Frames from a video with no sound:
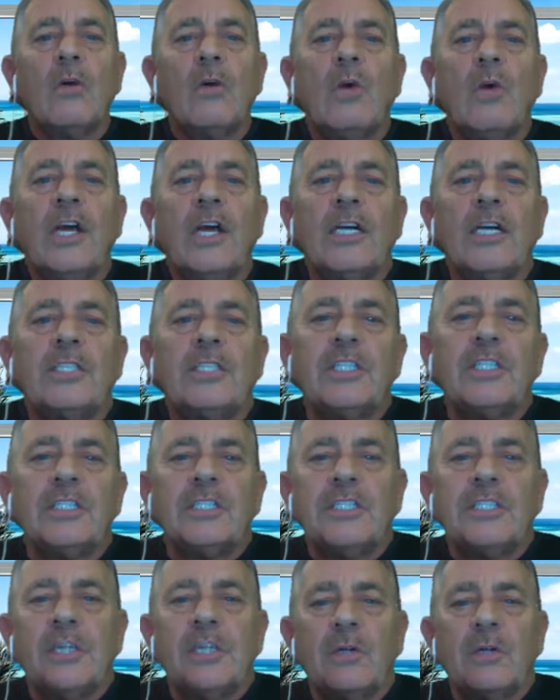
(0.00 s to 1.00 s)
weak is just
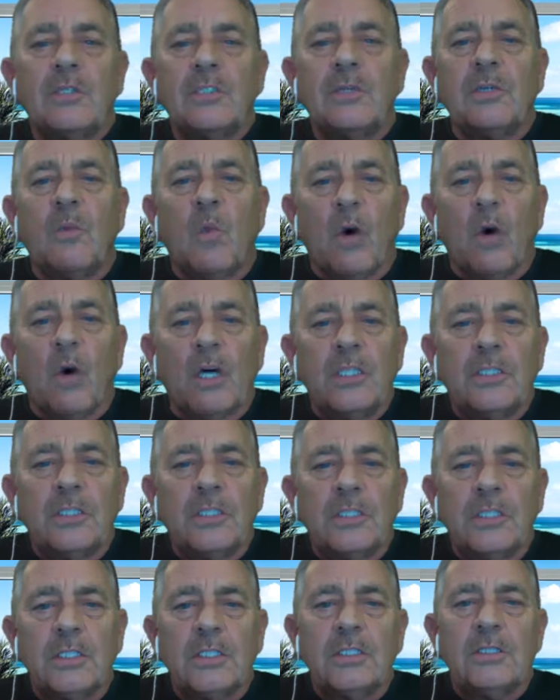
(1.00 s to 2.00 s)
zeros and
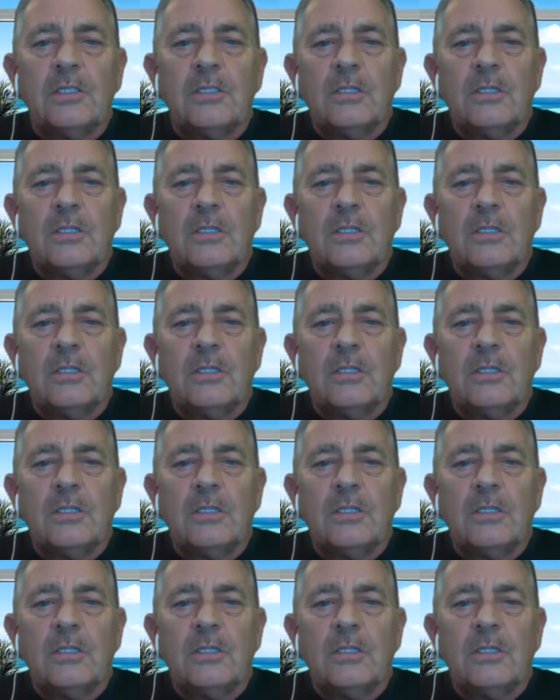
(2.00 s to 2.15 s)
ones,